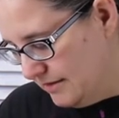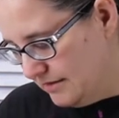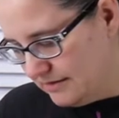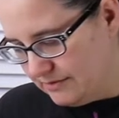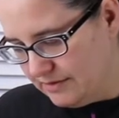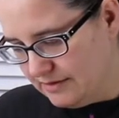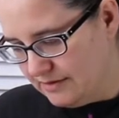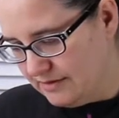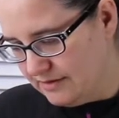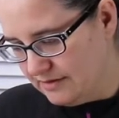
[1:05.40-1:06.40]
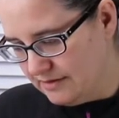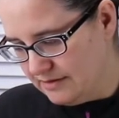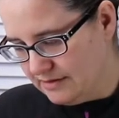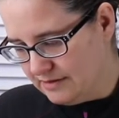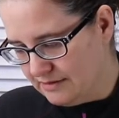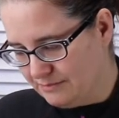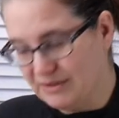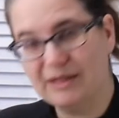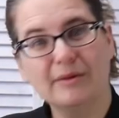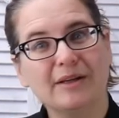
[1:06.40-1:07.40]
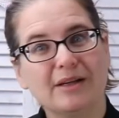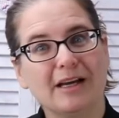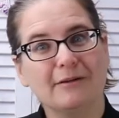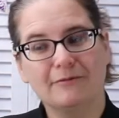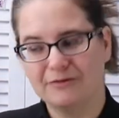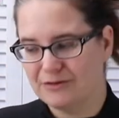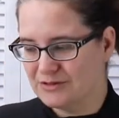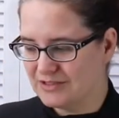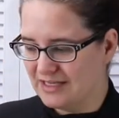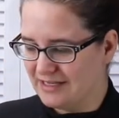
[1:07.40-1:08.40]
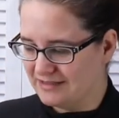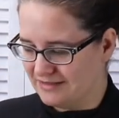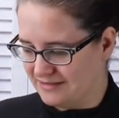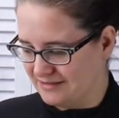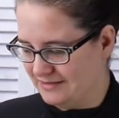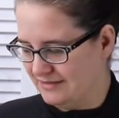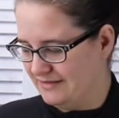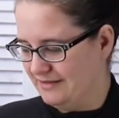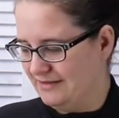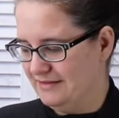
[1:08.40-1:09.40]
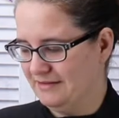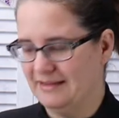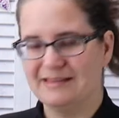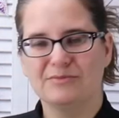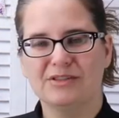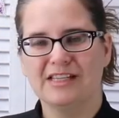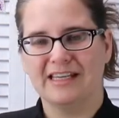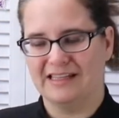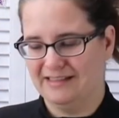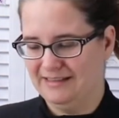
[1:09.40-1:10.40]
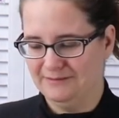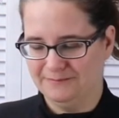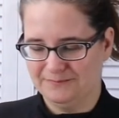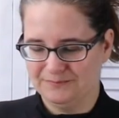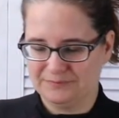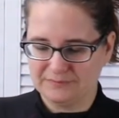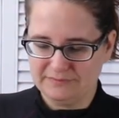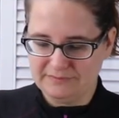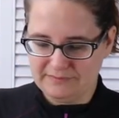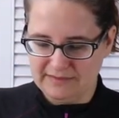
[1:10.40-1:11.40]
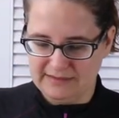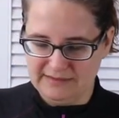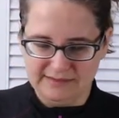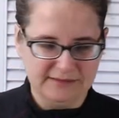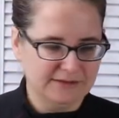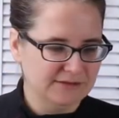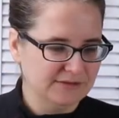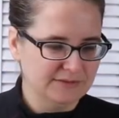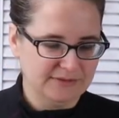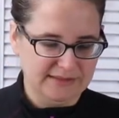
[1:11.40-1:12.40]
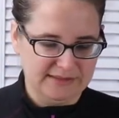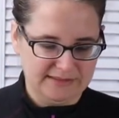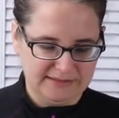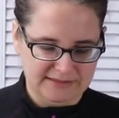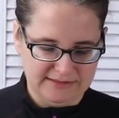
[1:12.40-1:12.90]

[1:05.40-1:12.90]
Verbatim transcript: this one? Peanut Butter Cup, first guess. That's pretty handy. All right.